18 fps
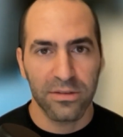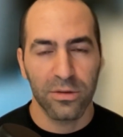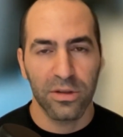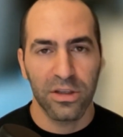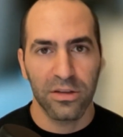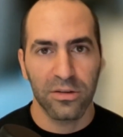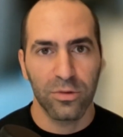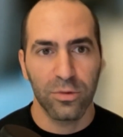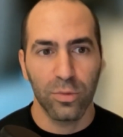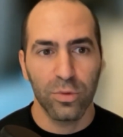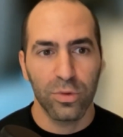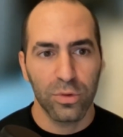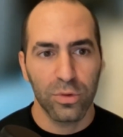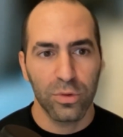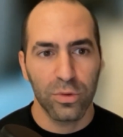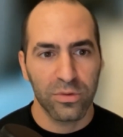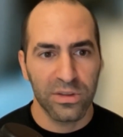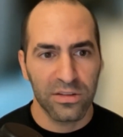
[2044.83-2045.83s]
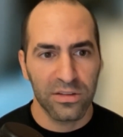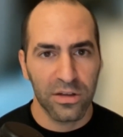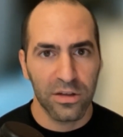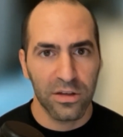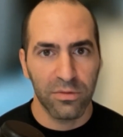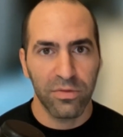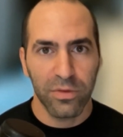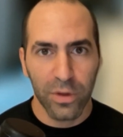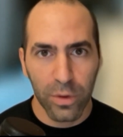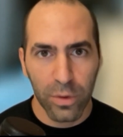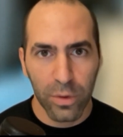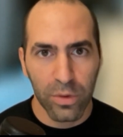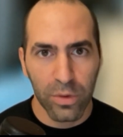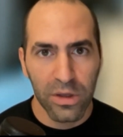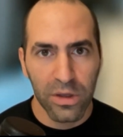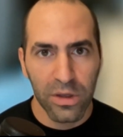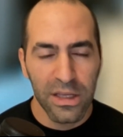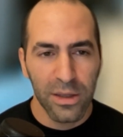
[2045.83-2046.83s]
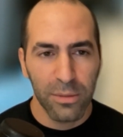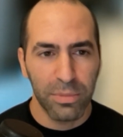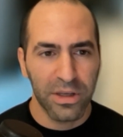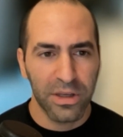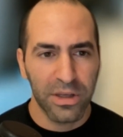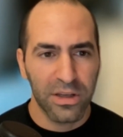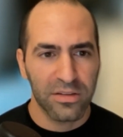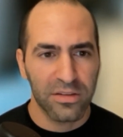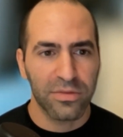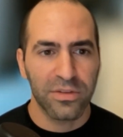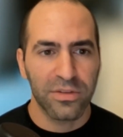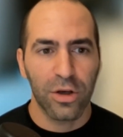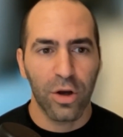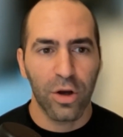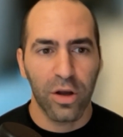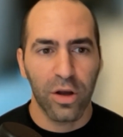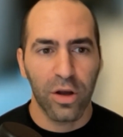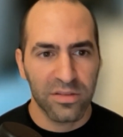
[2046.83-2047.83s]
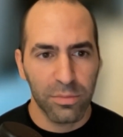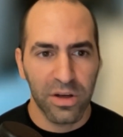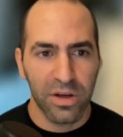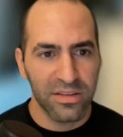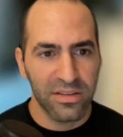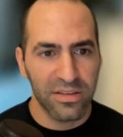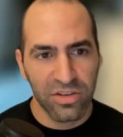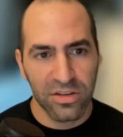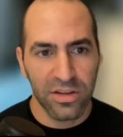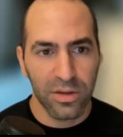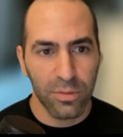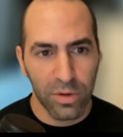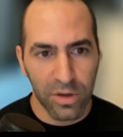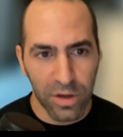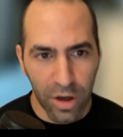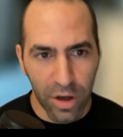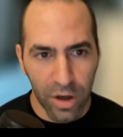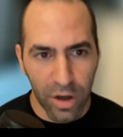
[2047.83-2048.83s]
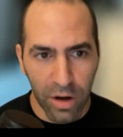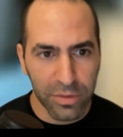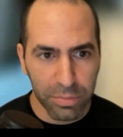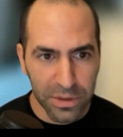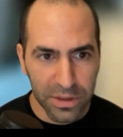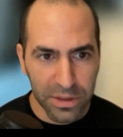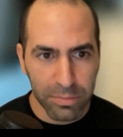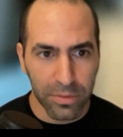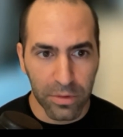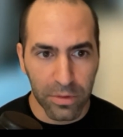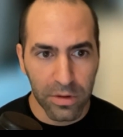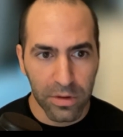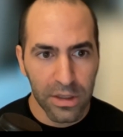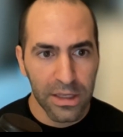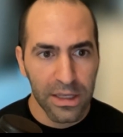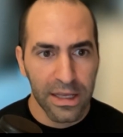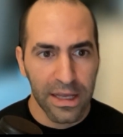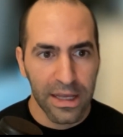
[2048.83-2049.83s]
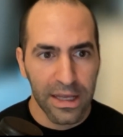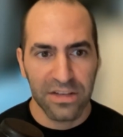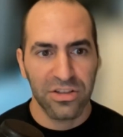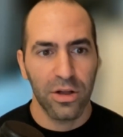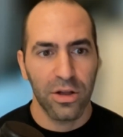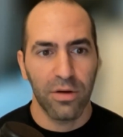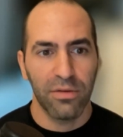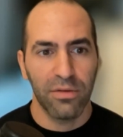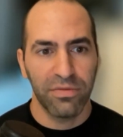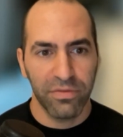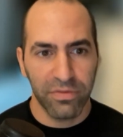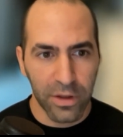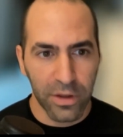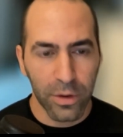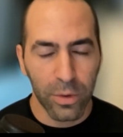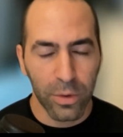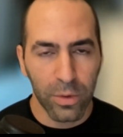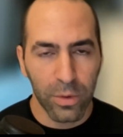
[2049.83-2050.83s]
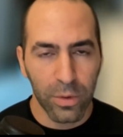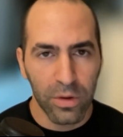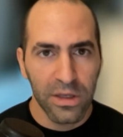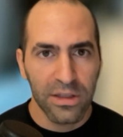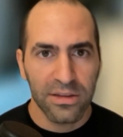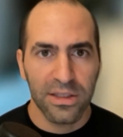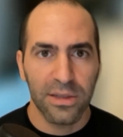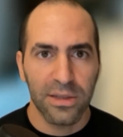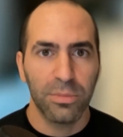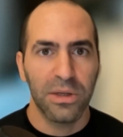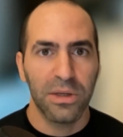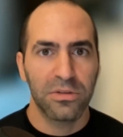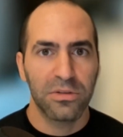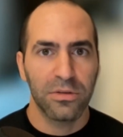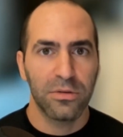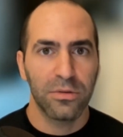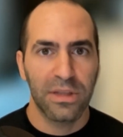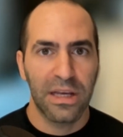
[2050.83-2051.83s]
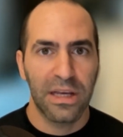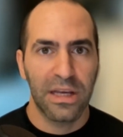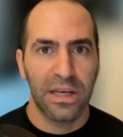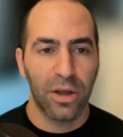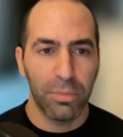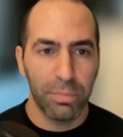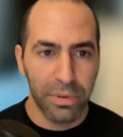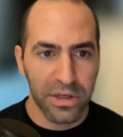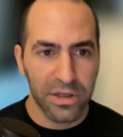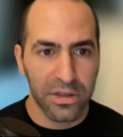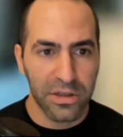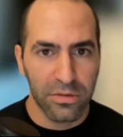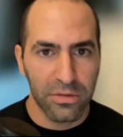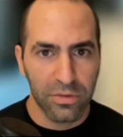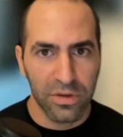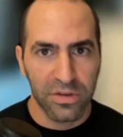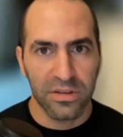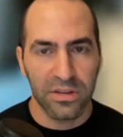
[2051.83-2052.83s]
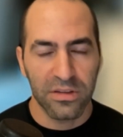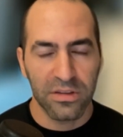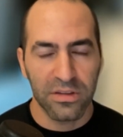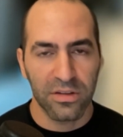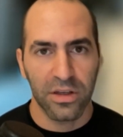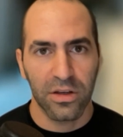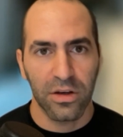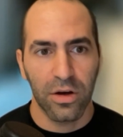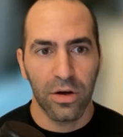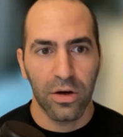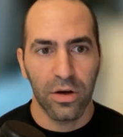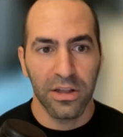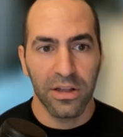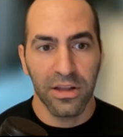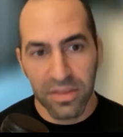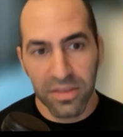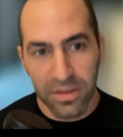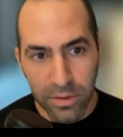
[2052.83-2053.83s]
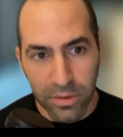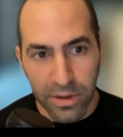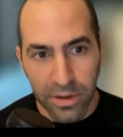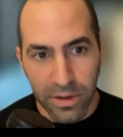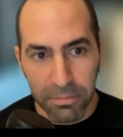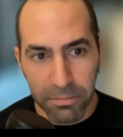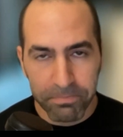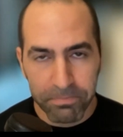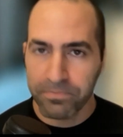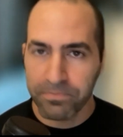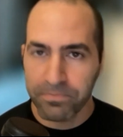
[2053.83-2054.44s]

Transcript: So like Doodles went on Flow because of the customization they want to offer people, and actually on Flow they'll be able to do that a lot better versus like on Ethereum.